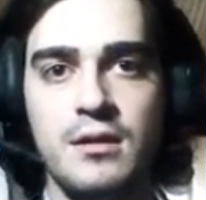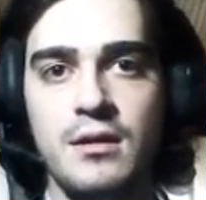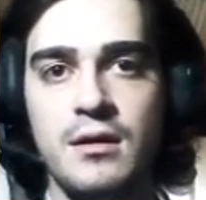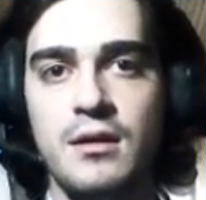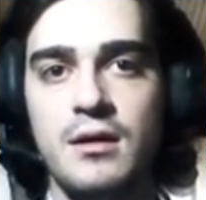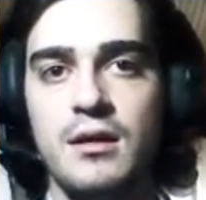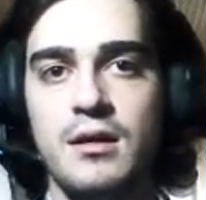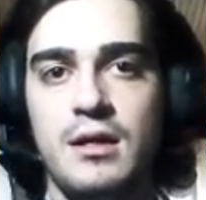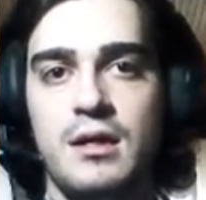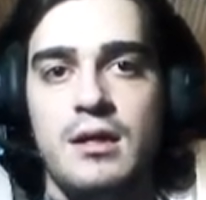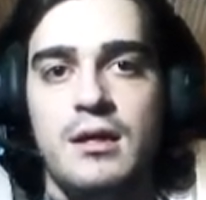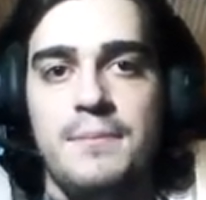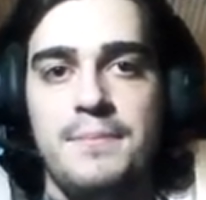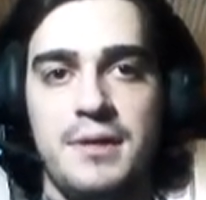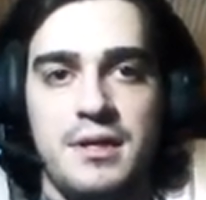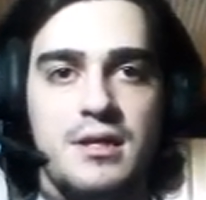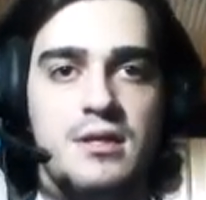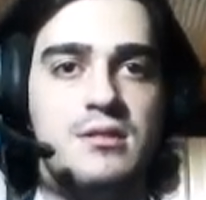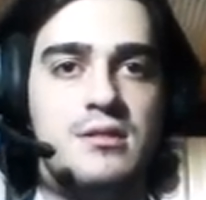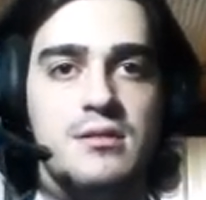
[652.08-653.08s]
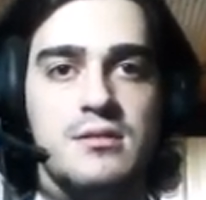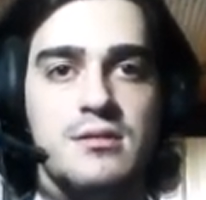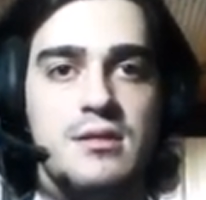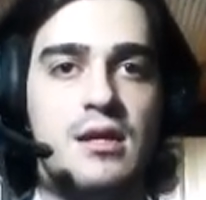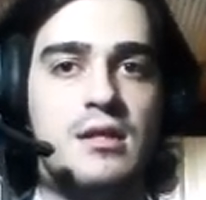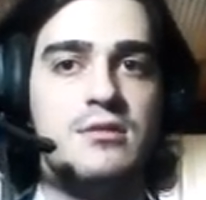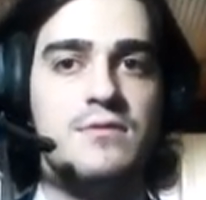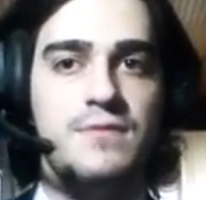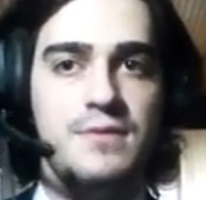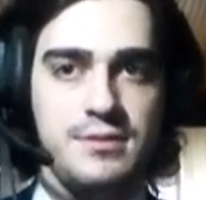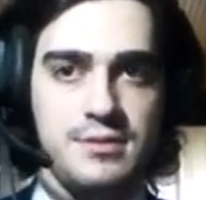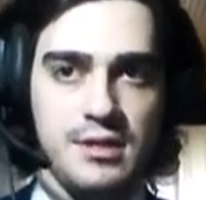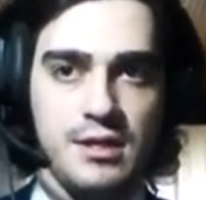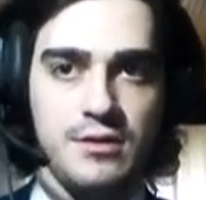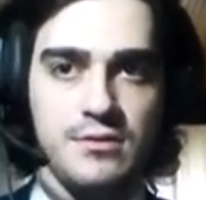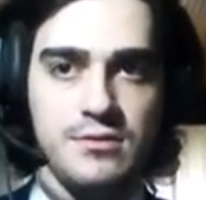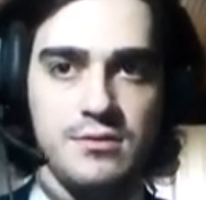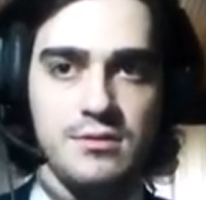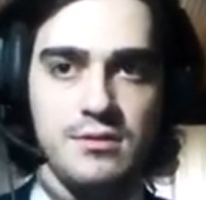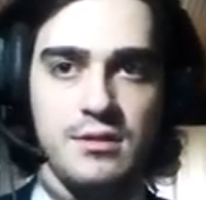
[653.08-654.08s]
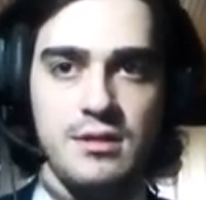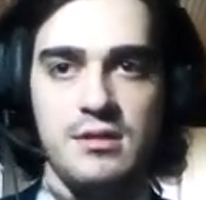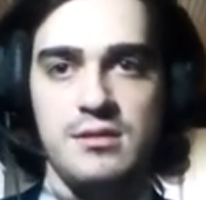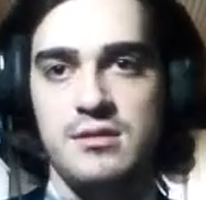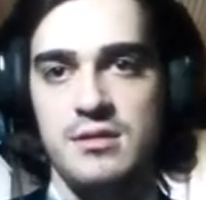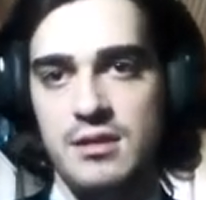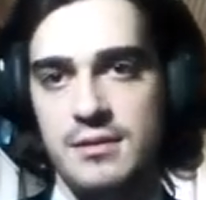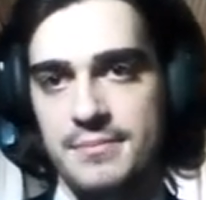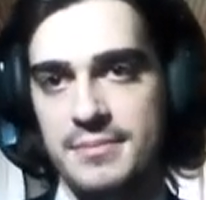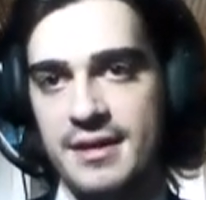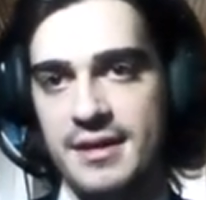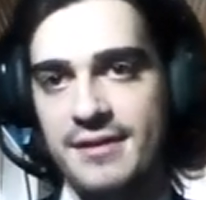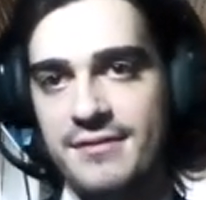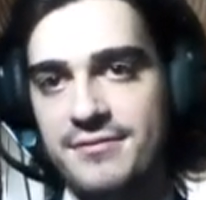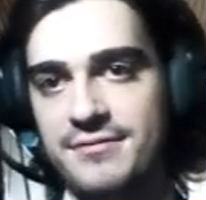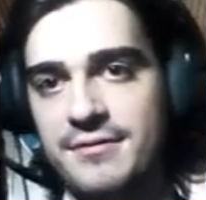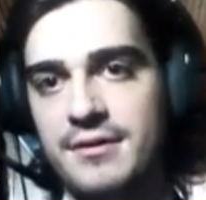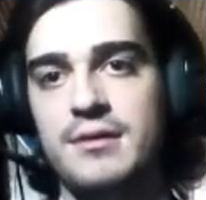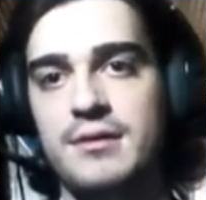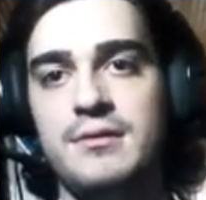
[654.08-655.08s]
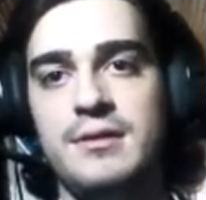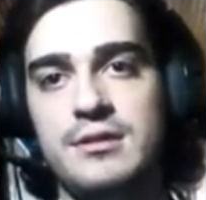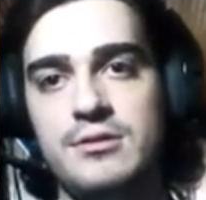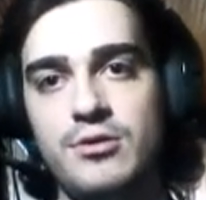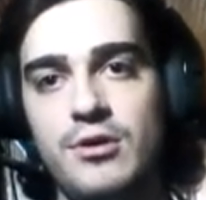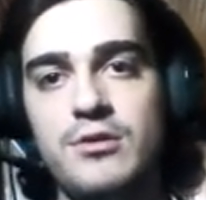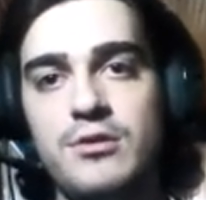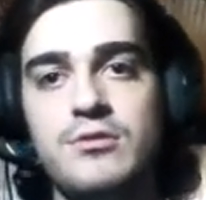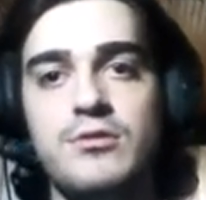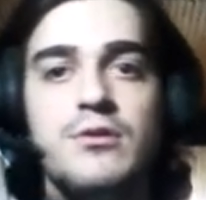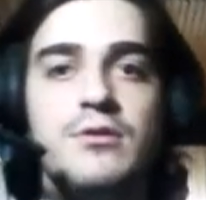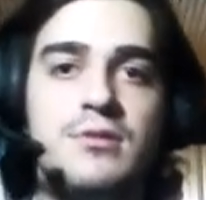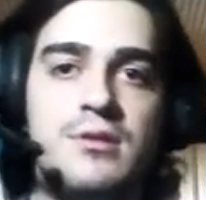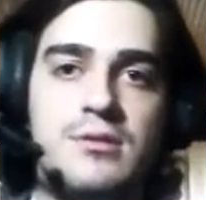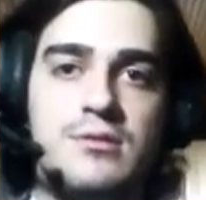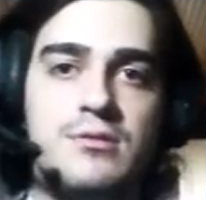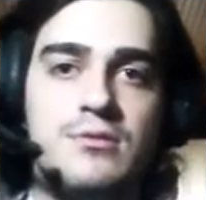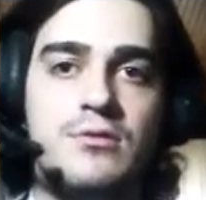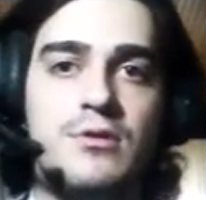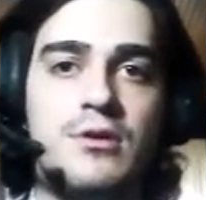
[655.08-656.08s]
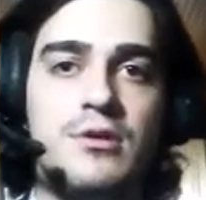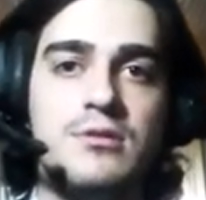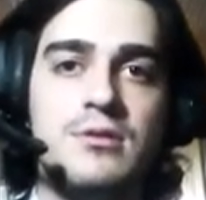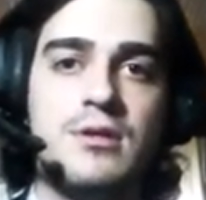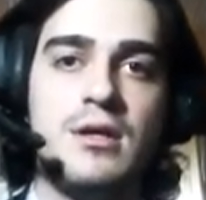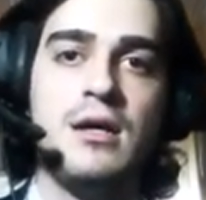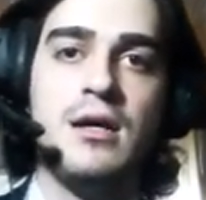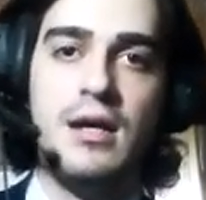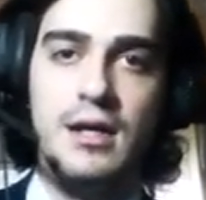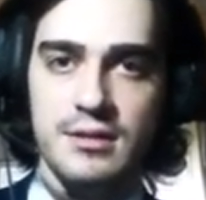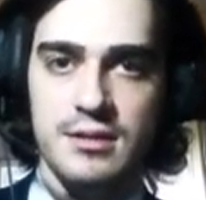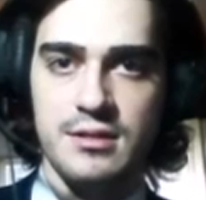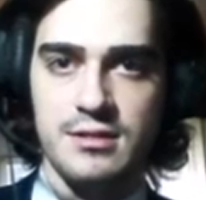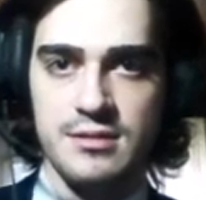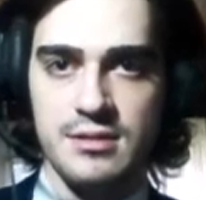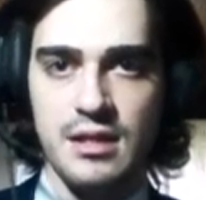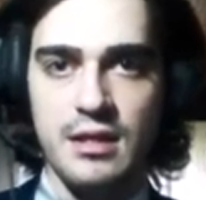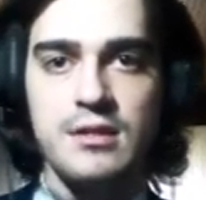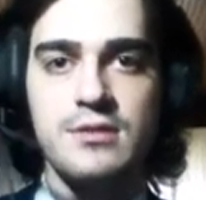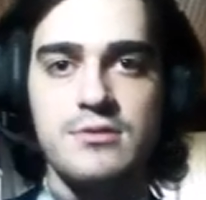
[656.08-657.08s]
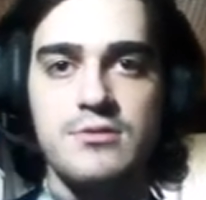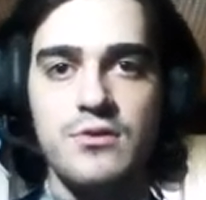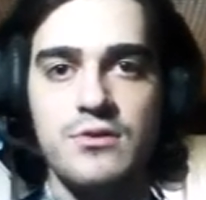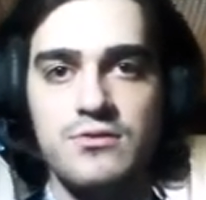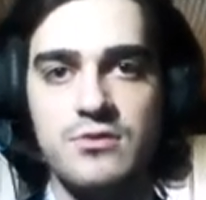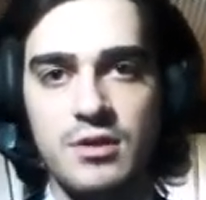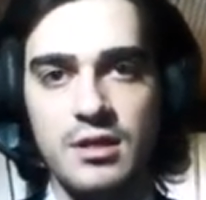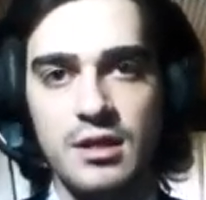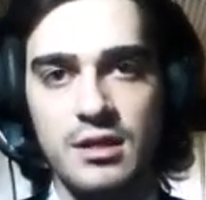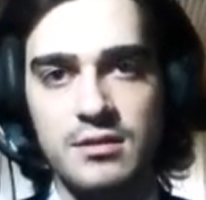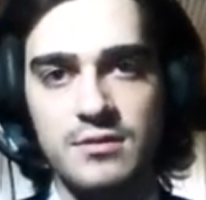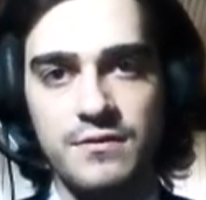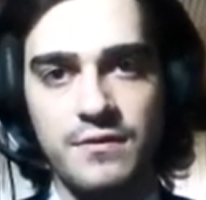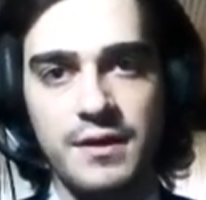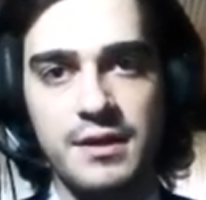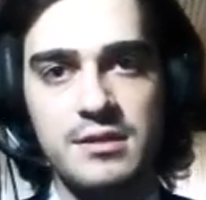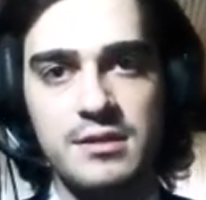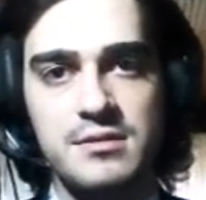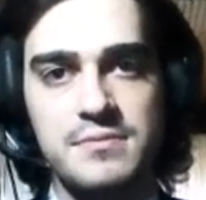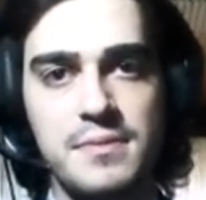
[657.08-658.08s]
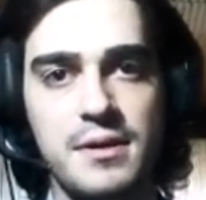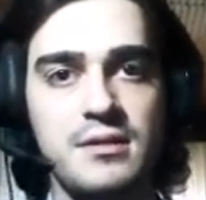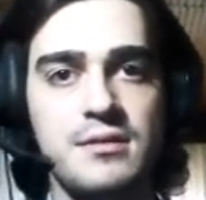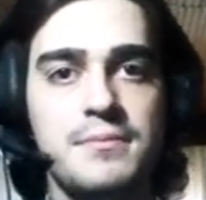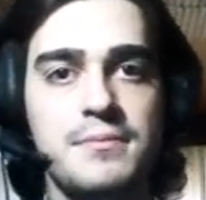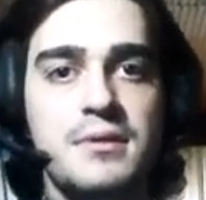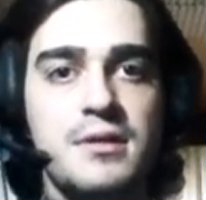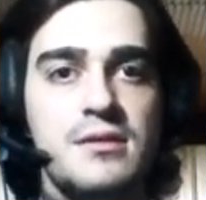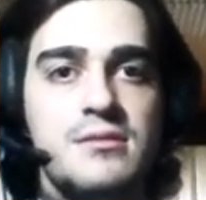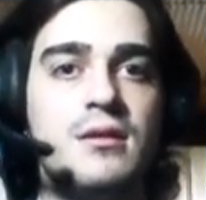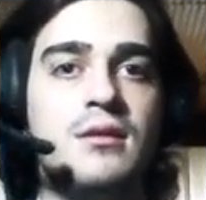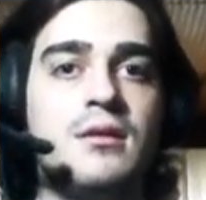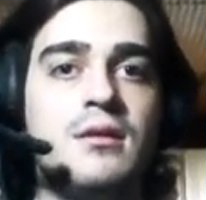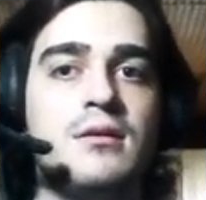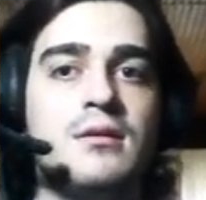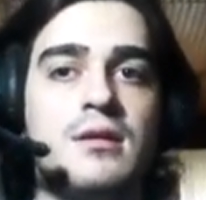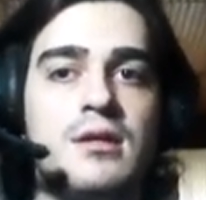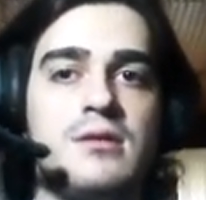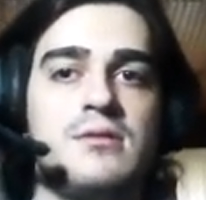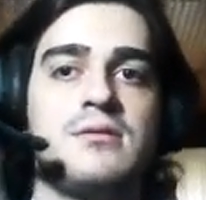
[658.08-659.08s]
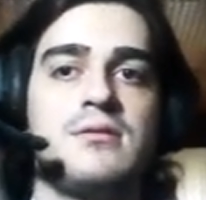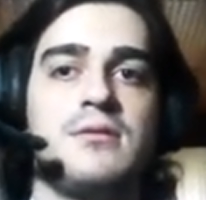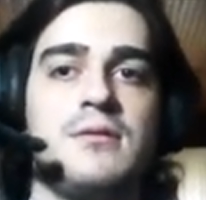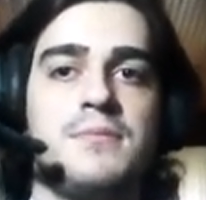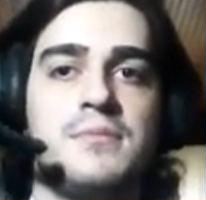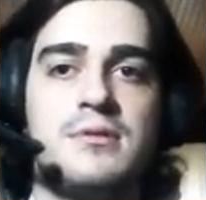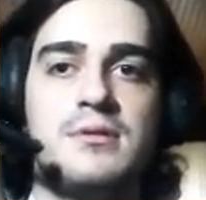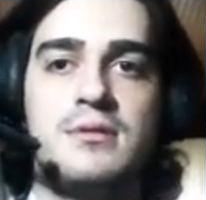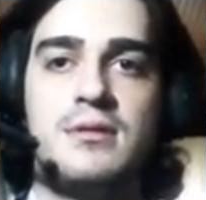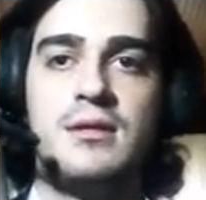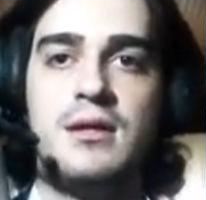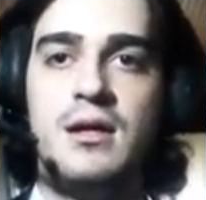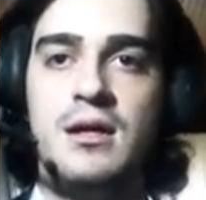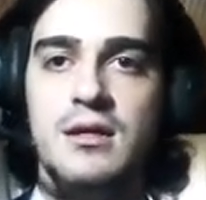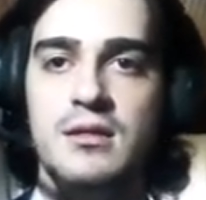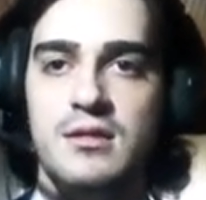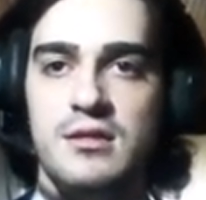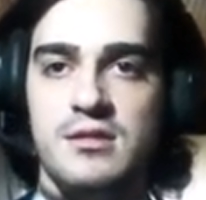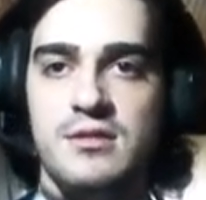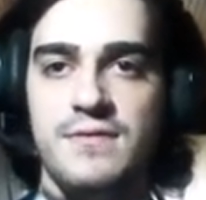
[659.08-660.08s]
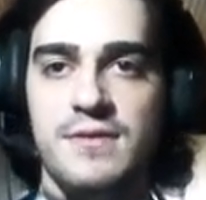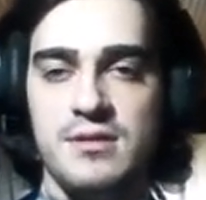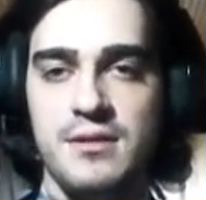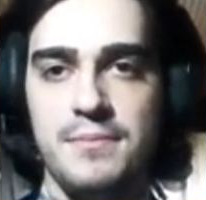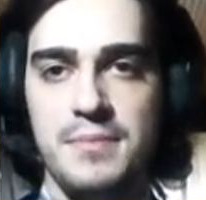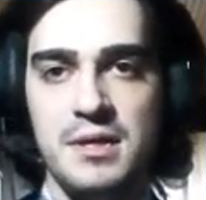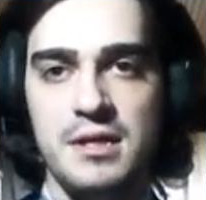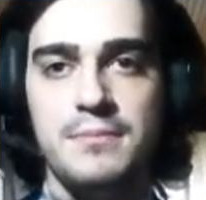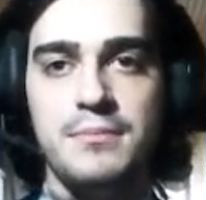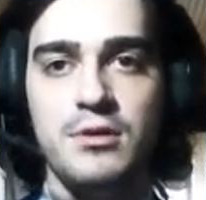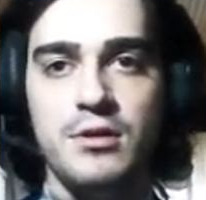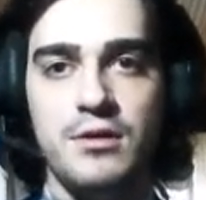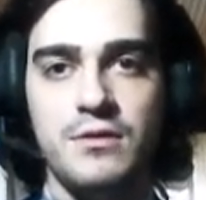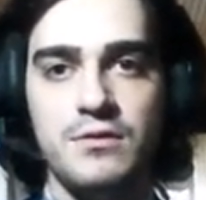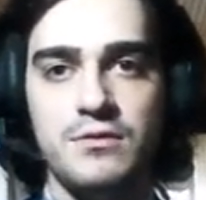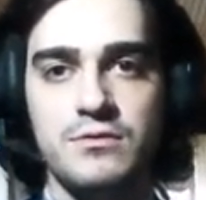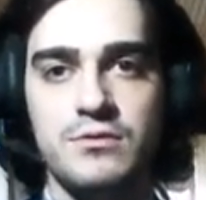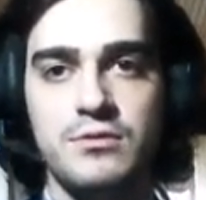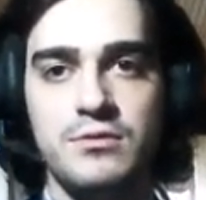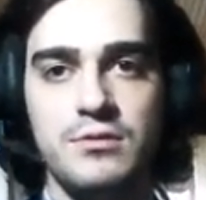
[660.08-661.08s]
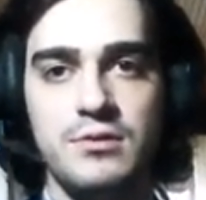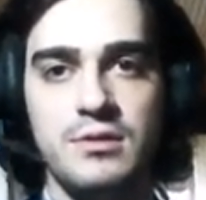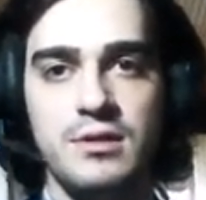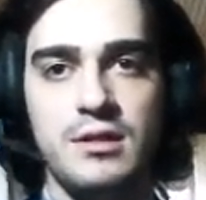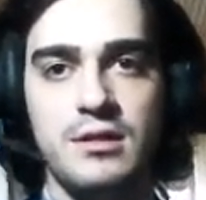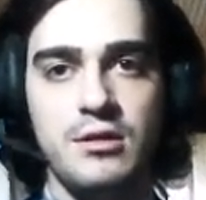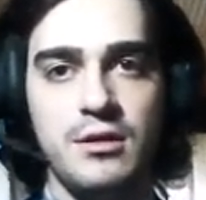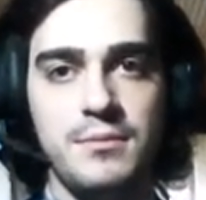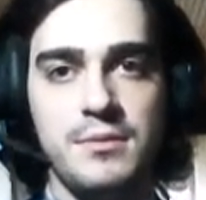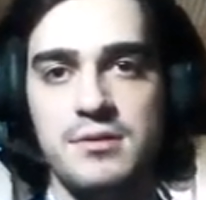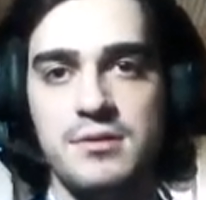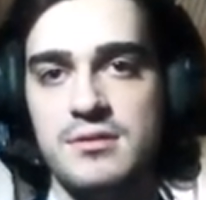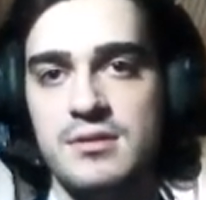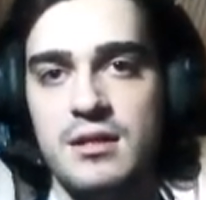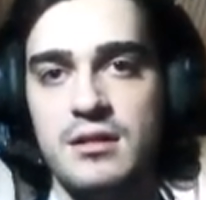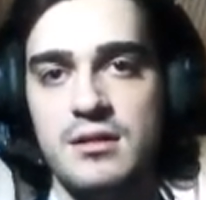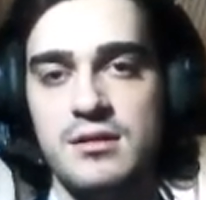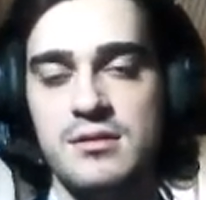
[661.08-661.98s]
Packages sent without a CPF are returned or destroyed, and the sellers also get fined by the Brazilian customs. This was a big blow to e-commerce sellers